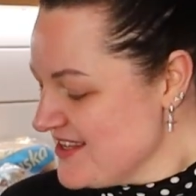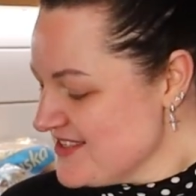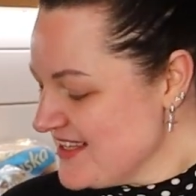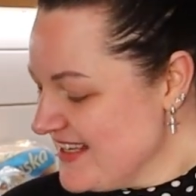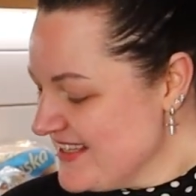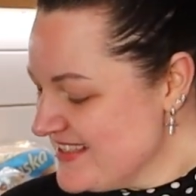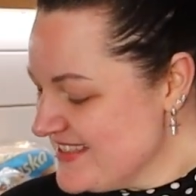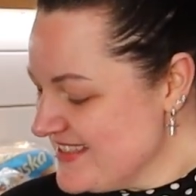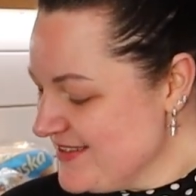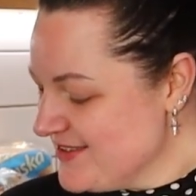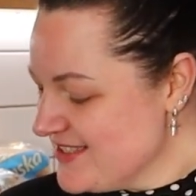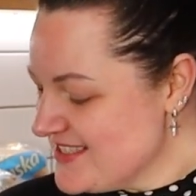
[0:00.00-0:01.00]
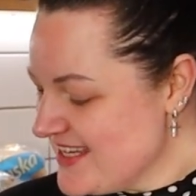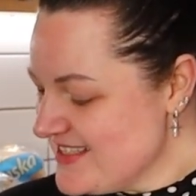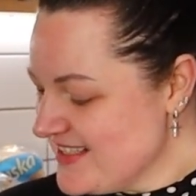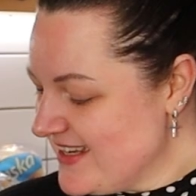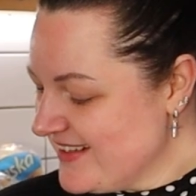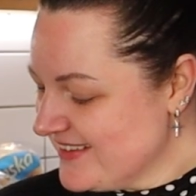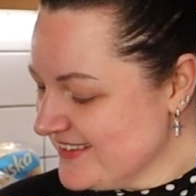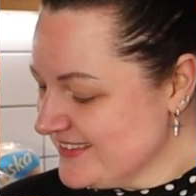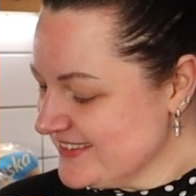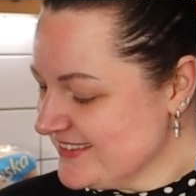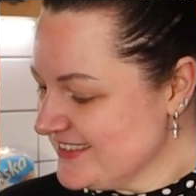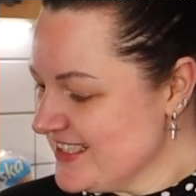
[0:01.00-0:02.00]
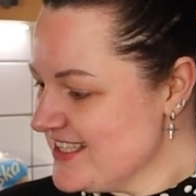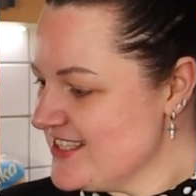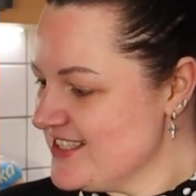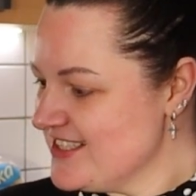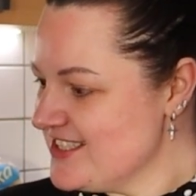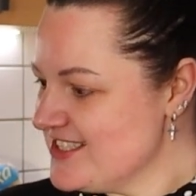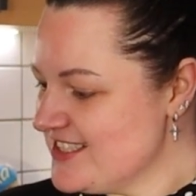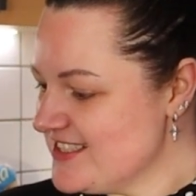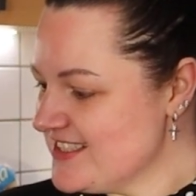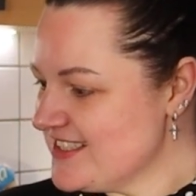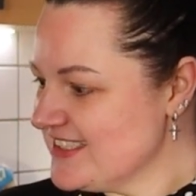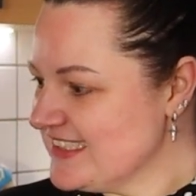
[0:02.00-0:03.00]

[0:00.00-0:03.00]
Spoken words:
So, let's see what it tastes like. Cheers.